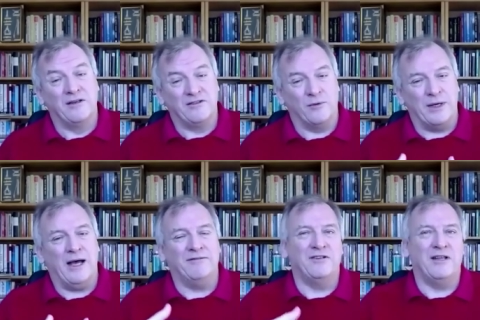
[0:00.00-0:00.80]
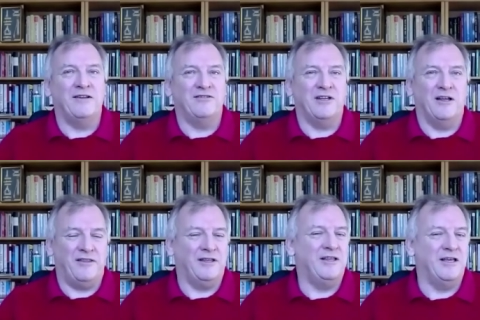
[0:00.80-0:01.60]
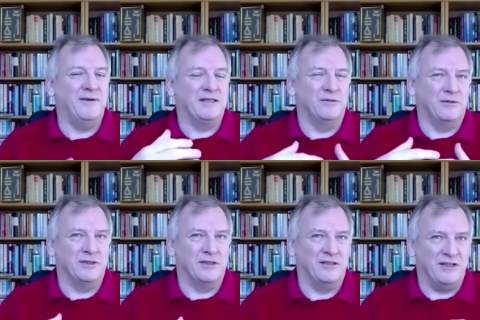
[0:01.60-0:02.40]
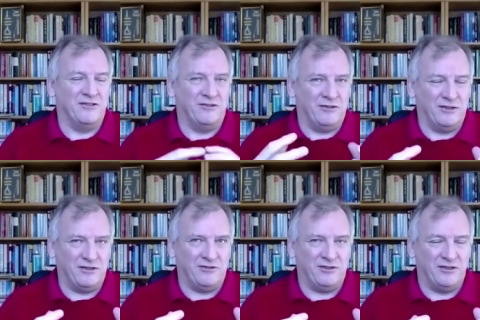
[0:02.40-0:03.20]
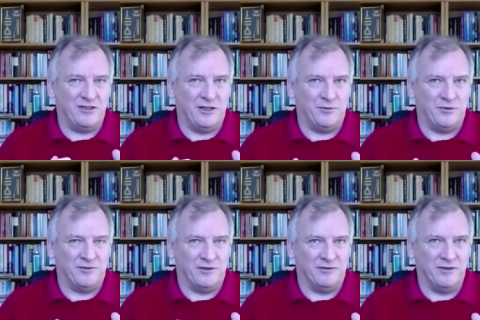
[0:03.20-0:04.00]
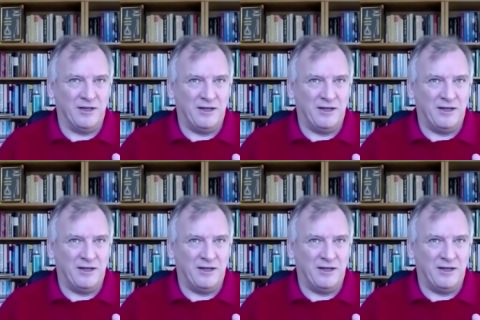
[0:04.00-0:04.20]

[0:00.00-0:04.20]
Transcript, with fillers: So we have to then start thinking about our organizations, not just in terms of, of